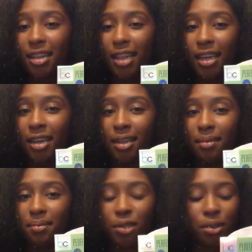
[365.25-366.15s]
like
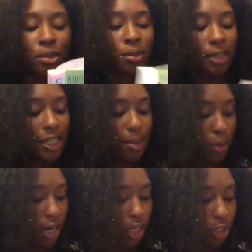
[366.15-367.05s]
a crease
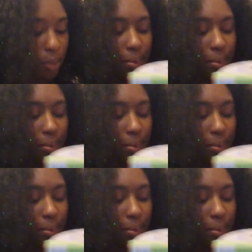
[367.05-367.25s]
brush,